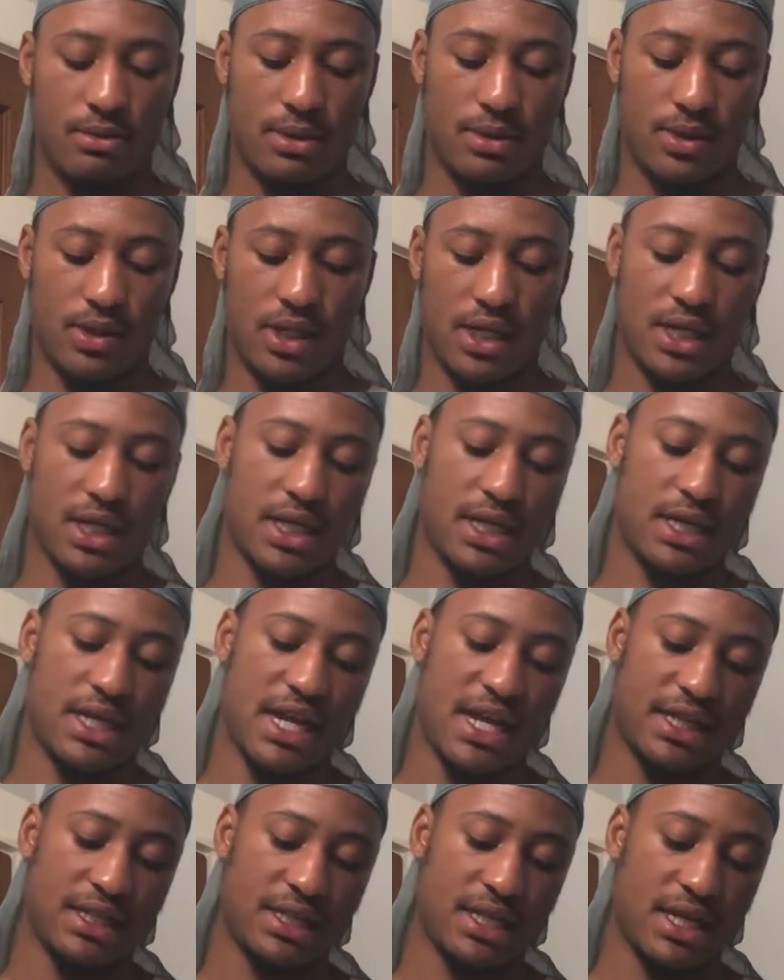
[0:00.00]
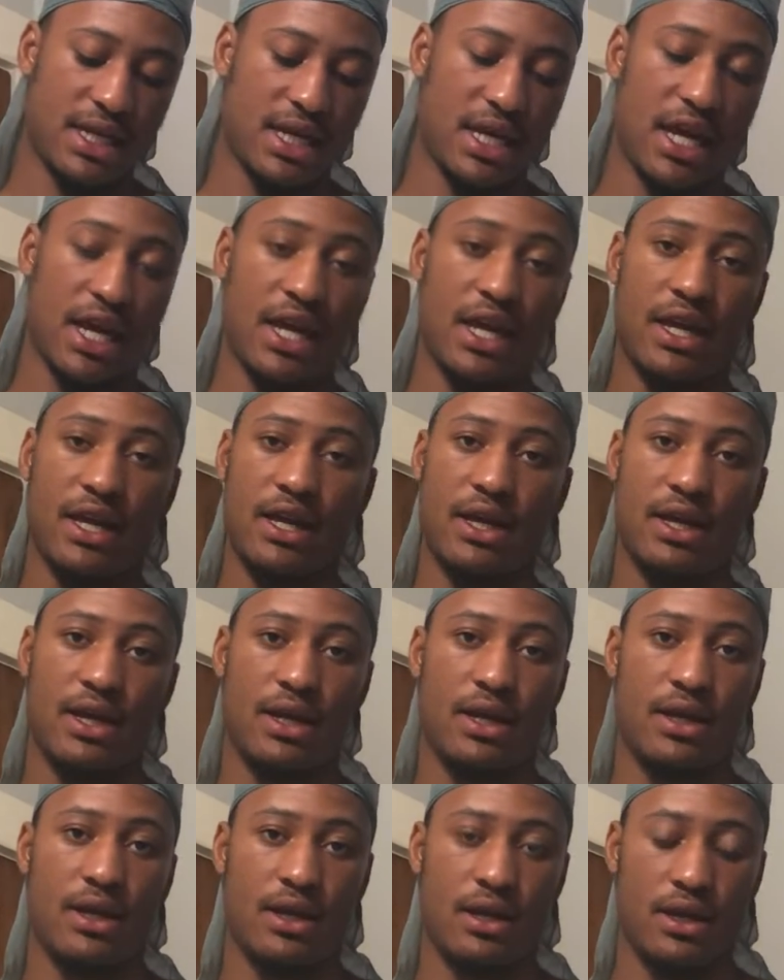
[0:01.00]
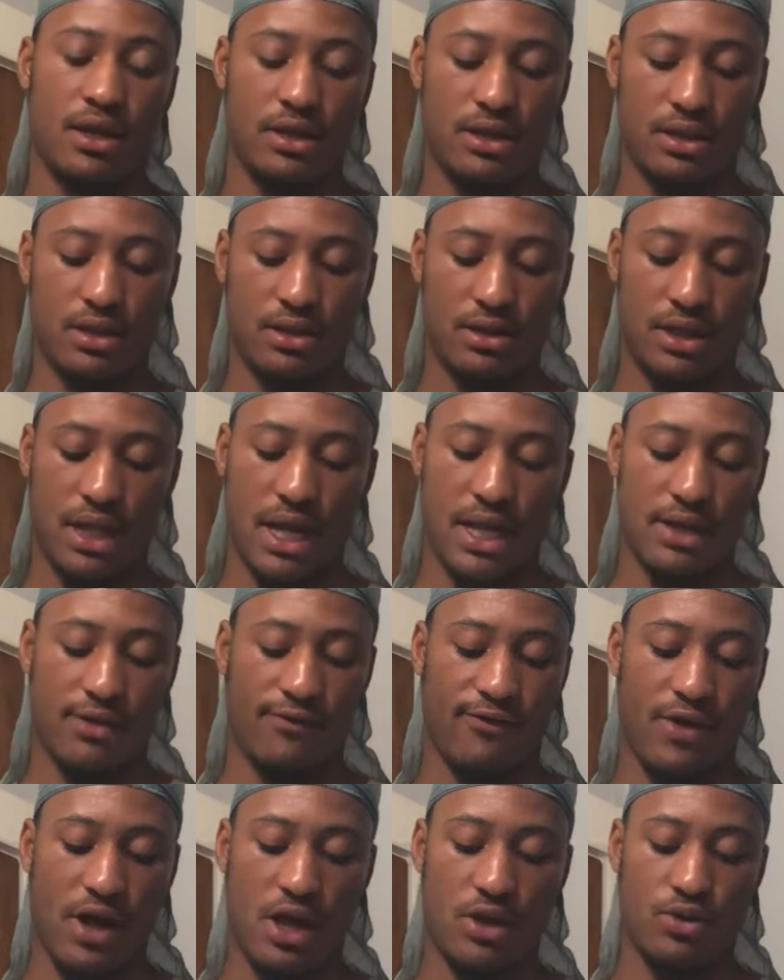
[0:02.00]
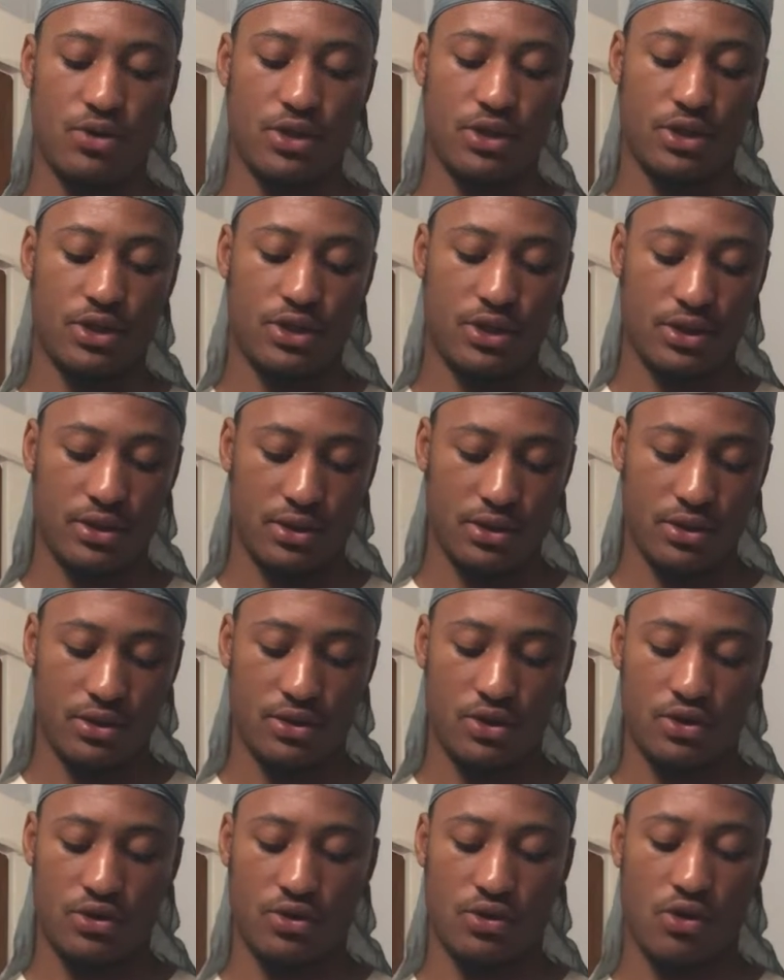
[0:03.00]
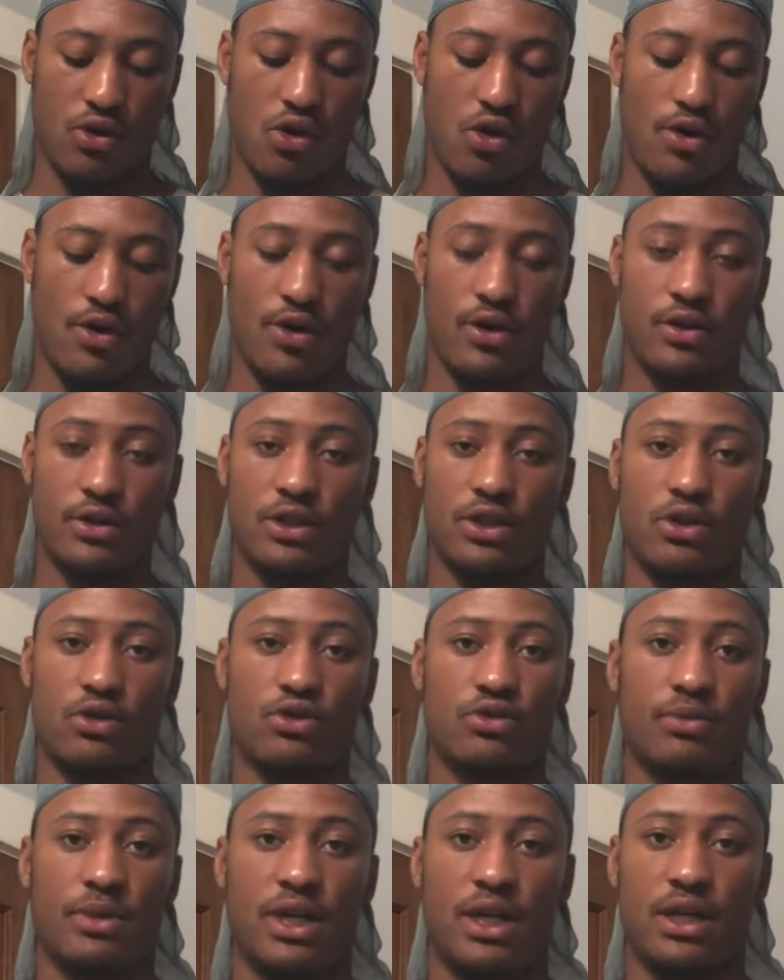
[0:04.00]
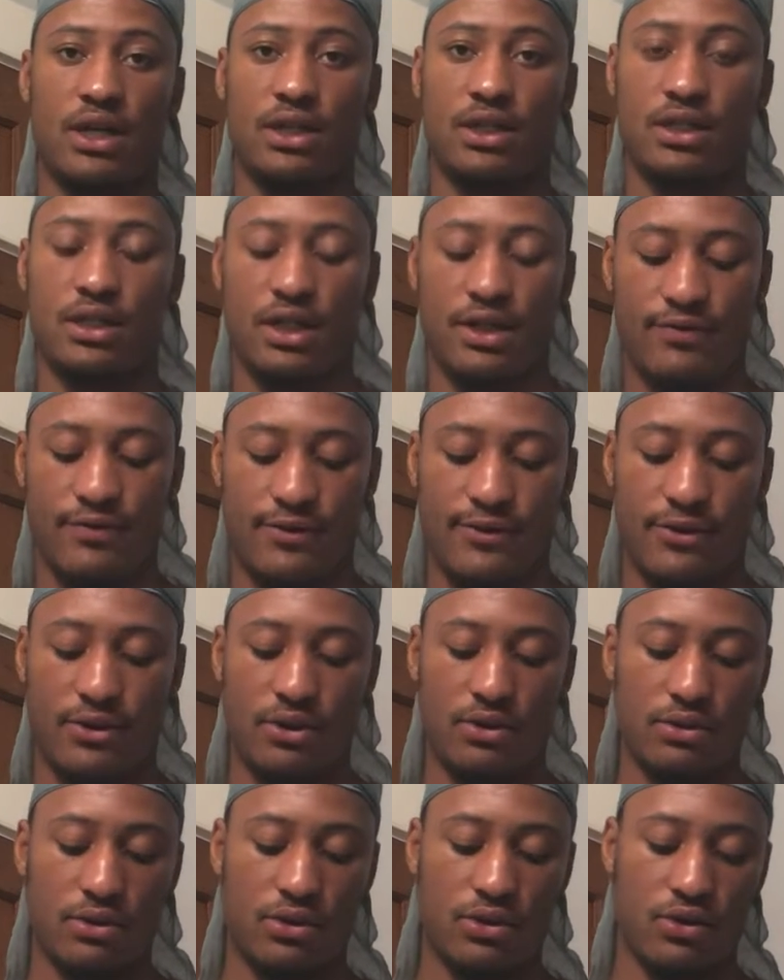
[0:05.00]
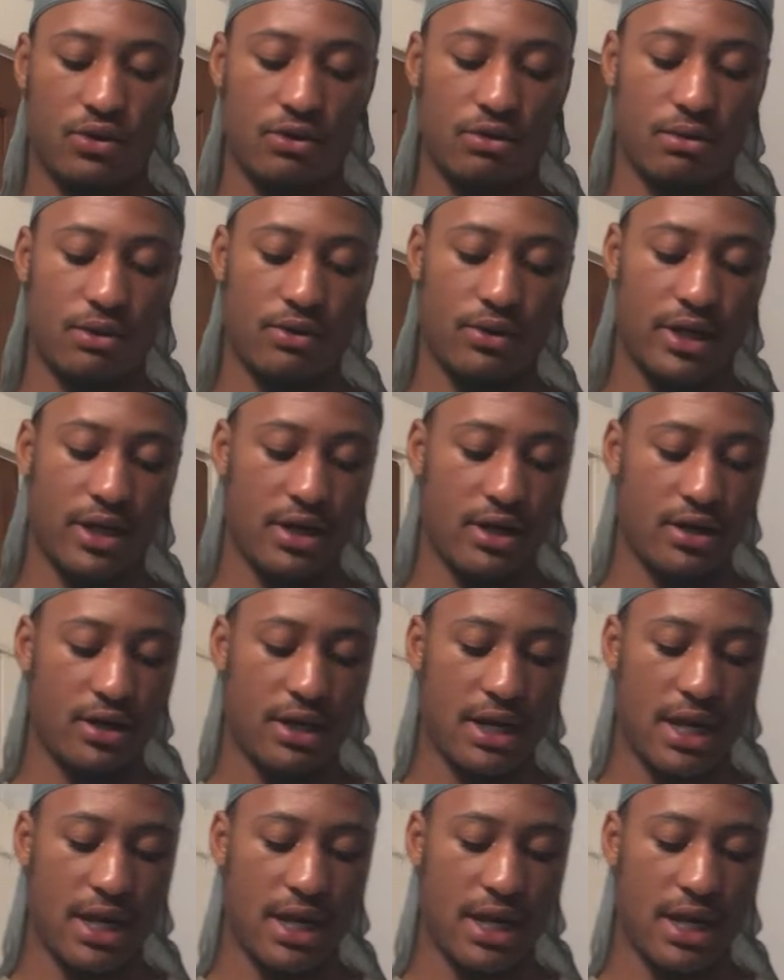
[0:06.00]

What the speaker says: I'm trying to get like 10K like followers, you know, on all social medias, even on YouTube, on here.